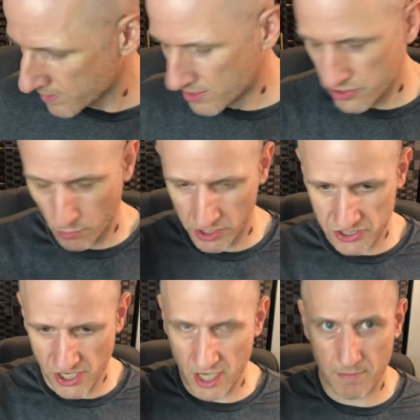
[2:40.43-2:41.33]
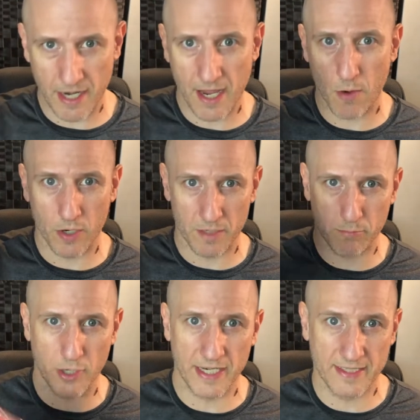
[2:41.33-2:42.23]
So we're going to talk about how we're going
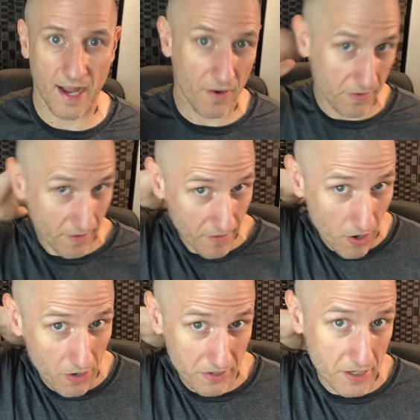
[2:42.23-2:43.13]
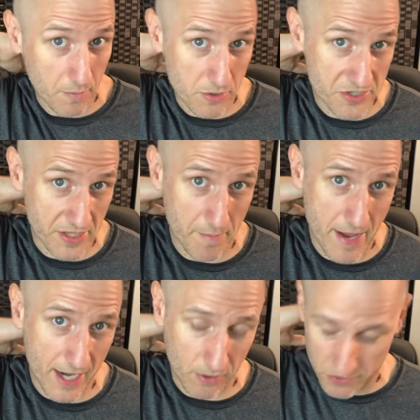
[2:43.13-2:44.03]
to break down all the numbers and the
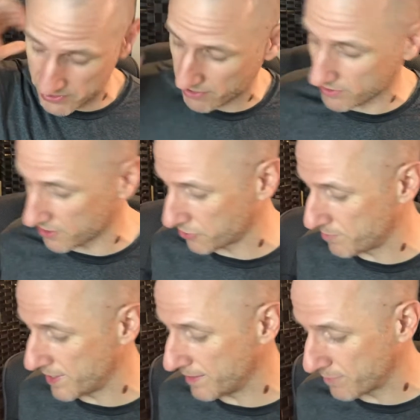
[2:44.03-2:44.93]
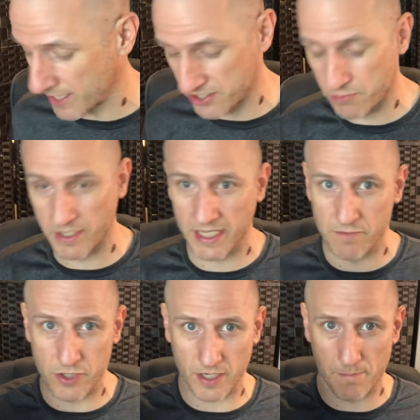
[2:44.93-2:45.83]
macros here in a little bit. But I just want to
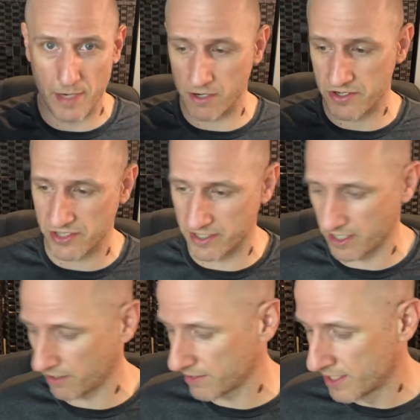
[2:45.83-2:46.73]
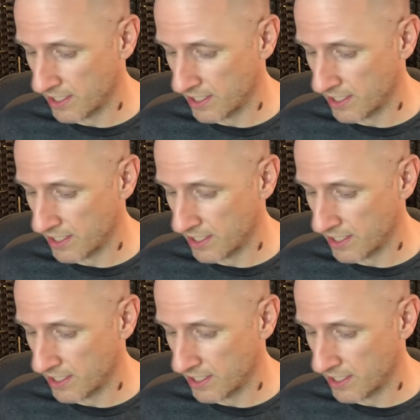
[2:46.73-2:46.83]
give you a comparison here.